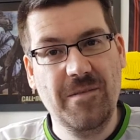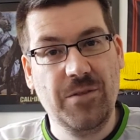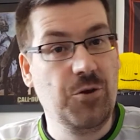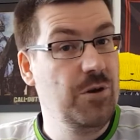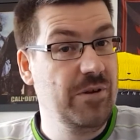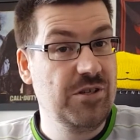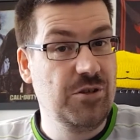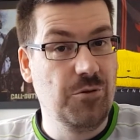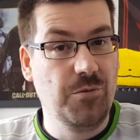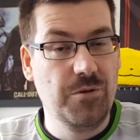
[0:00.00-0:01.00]
tournaments.
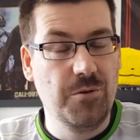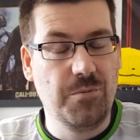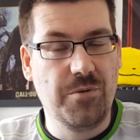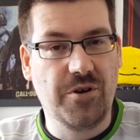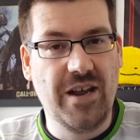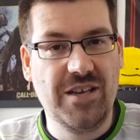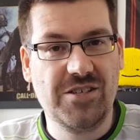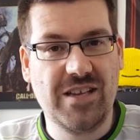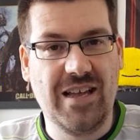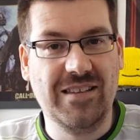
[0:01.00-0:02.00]
They'll progress
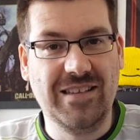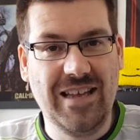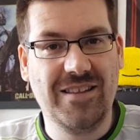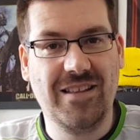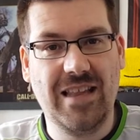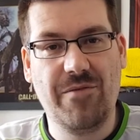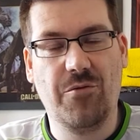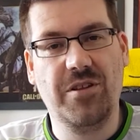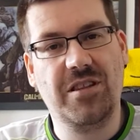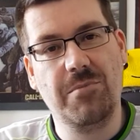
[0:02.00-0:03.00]
and get to the level
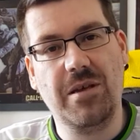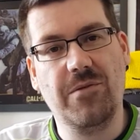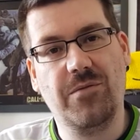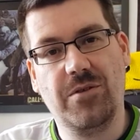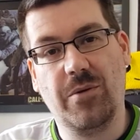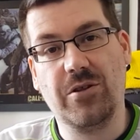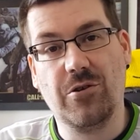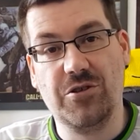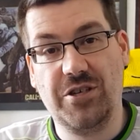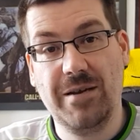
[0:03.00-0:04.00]
they need to be to win
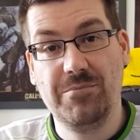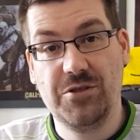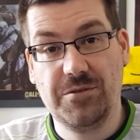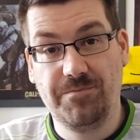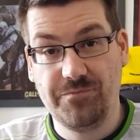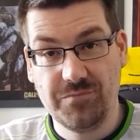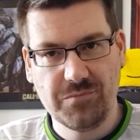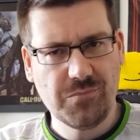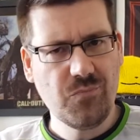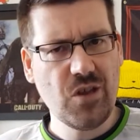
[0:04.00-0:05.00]
COD champs.
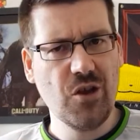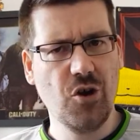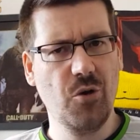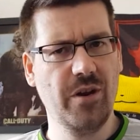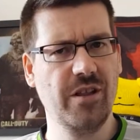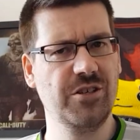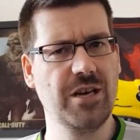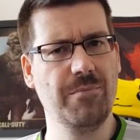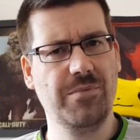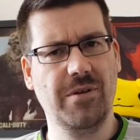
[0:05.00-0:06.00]
Got to win another
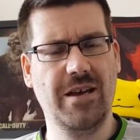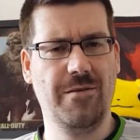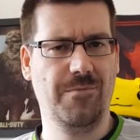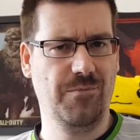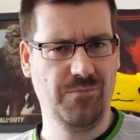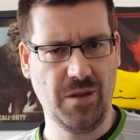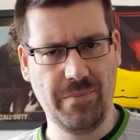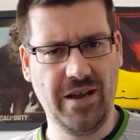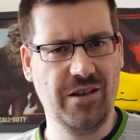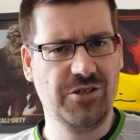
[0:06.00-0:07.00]
champ, buy
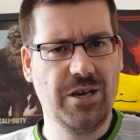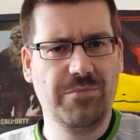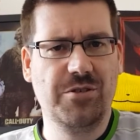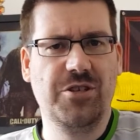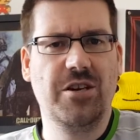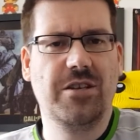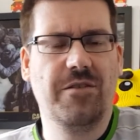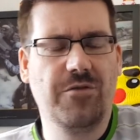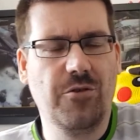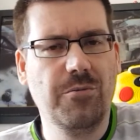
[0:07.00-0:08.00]
another championship jersey
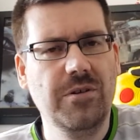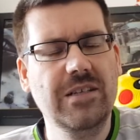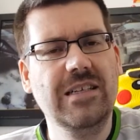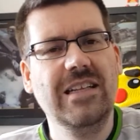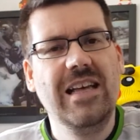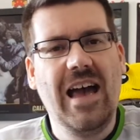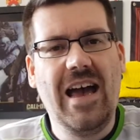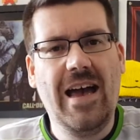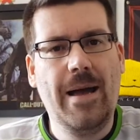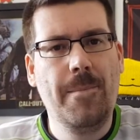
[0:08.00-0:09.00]
after all.
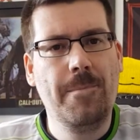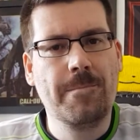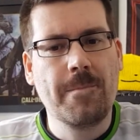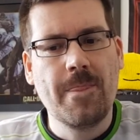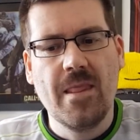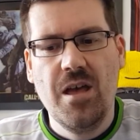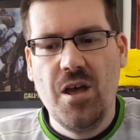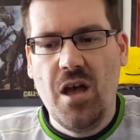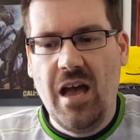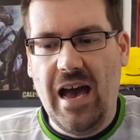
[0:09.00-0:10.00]
And
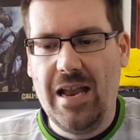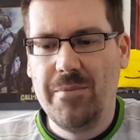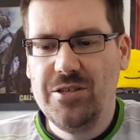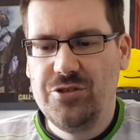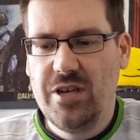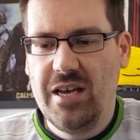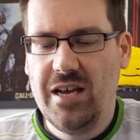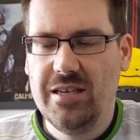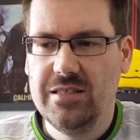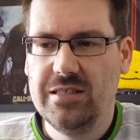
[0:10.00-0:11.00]
I
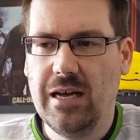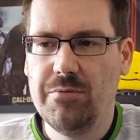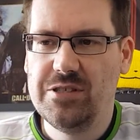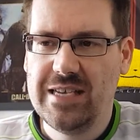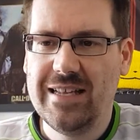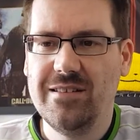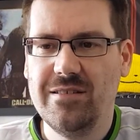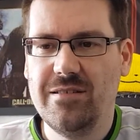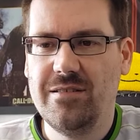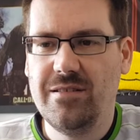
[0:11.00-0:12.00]
was
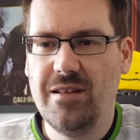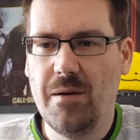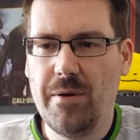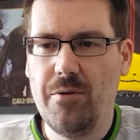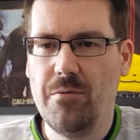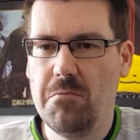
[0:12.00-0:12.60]
saddened about